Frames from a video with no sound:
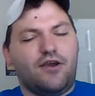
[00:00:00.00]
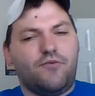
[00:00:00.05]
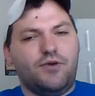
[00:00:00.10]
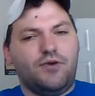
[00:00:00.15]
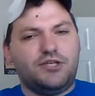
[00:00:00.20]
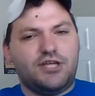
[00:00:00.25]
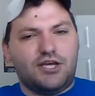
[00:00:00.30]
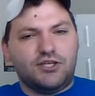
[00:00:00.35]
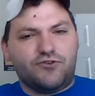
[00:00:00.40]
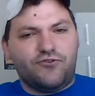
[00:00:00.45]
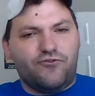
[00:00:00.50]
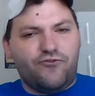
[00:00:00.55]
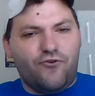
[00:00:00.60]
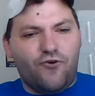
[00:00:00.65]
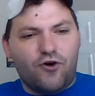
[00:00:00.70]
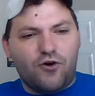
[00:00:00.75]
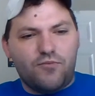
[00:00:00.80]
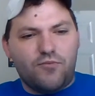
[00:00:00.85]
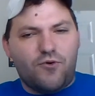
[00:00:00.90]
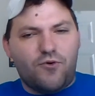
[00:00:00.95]
which has
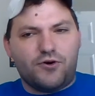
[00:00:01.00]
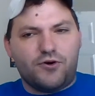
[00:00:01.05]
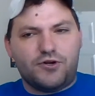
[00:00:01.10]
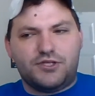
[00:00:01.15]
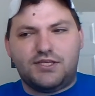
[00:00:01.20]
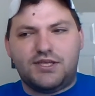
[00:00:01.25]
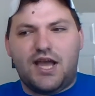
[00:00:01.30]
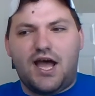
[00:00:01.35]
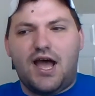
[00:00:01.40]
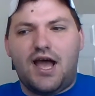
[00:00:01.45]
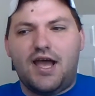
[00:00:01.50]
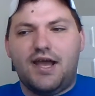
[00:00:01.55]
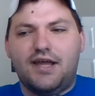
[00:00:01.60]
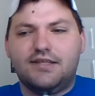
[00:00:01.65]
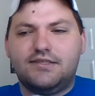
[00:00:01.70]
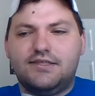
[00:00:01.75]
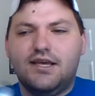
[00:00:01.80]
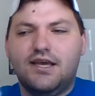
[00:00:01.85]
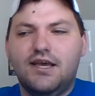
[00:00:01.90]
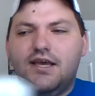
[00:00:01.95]
4 more
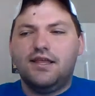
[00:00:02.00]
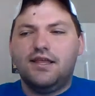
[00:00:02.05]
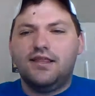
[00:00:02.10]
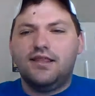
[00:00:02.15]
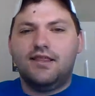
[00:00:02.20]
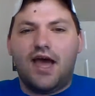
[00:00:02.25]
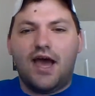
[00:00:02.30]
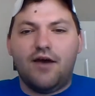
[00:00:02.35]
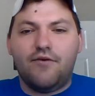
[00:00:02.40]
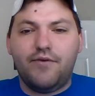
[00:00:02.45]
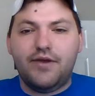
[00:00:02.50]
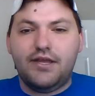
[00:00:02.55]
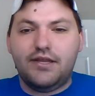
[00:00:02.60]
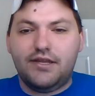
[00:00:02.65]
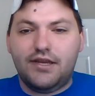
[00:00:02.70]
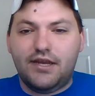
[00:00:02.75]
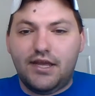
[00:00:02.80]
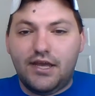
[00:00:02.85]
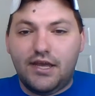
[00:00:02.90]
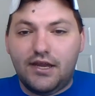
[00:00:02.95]
sides that we
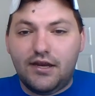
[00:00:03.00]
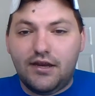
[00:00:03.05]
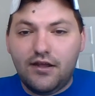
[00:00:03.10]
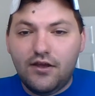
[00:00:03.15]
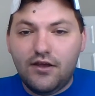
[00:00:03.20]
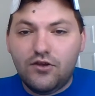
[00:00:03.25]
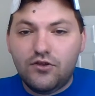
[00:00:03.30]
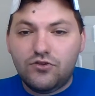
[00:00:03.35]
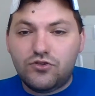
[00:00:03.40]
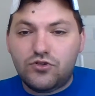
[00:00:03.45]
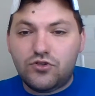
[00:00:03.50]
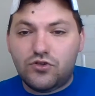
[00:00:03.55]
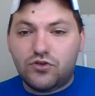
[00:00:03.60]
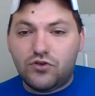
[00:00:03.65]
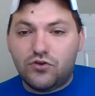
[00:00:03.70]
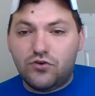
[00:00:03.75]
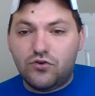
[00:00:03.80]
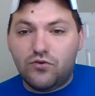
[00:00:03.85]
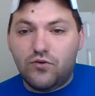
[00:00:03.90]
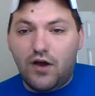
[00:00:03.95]
need
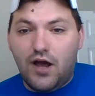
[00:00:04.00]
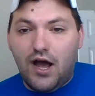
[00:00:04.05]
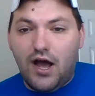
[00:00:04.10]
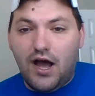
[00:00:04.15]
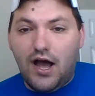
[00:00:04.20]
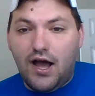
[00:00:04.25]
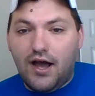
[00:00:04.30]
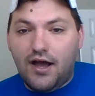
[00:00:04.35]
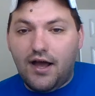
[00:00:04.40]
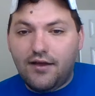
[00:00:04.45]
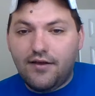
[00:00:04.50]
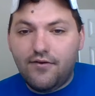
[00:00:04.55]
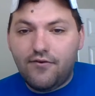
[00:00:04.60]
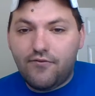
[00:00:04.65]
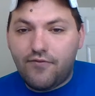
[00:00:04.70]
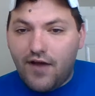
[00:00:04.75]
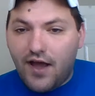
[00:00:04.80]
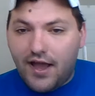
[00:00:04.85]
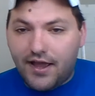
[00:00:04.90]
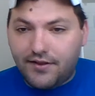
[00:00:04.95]
to
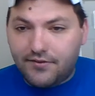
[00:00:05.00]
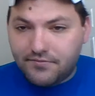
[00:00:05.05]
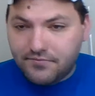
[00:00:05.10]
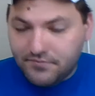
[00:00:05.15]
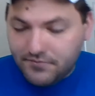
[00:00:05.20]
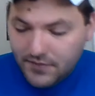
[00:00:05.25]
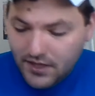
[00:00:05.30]
find.